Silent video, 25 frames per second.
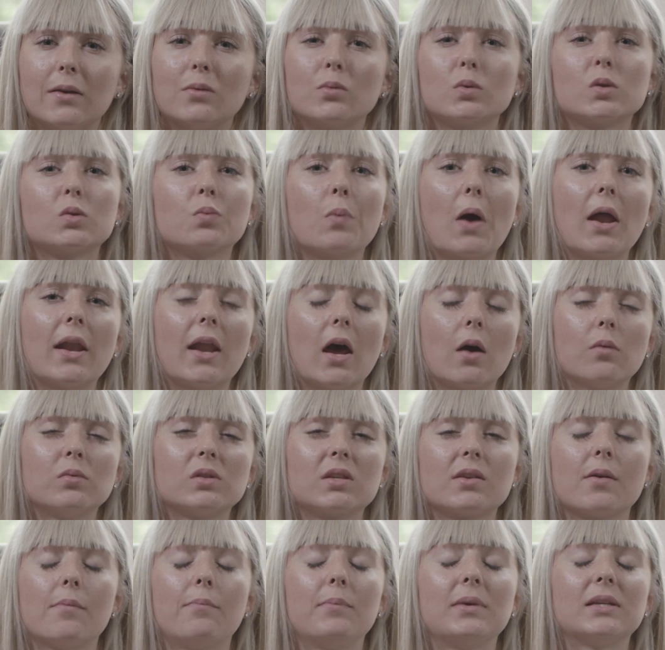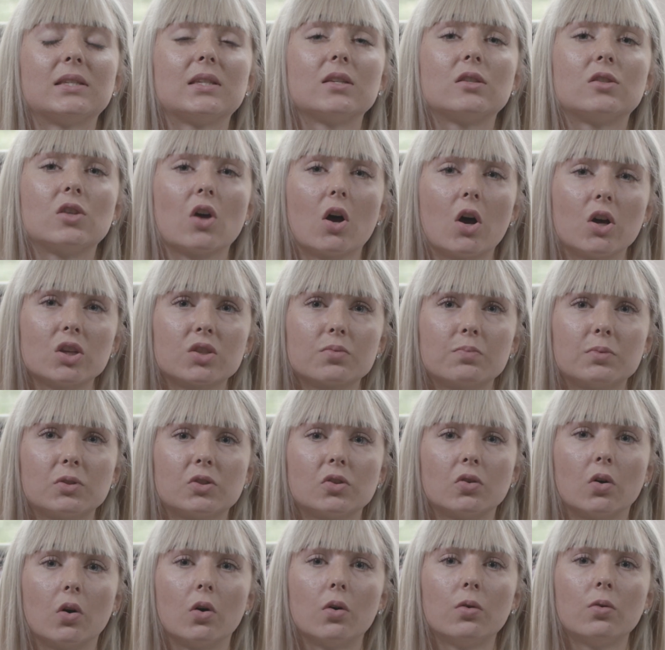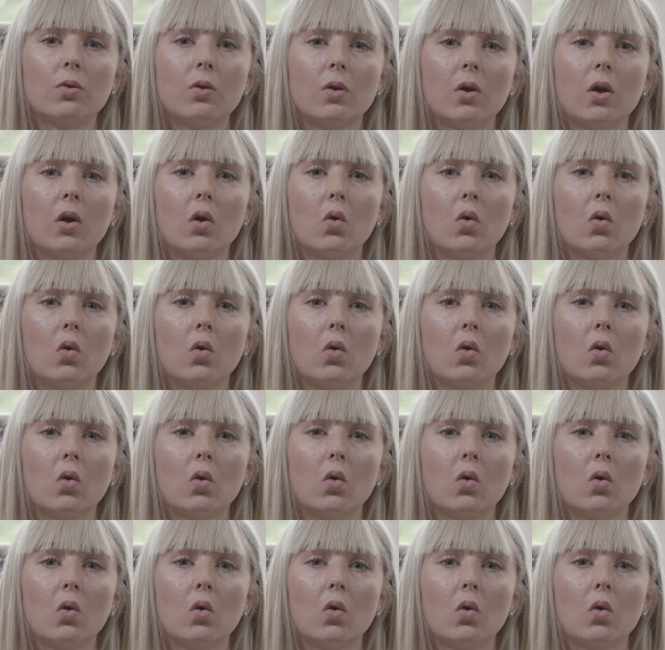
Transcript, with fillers: It was when I was admitted to hospital,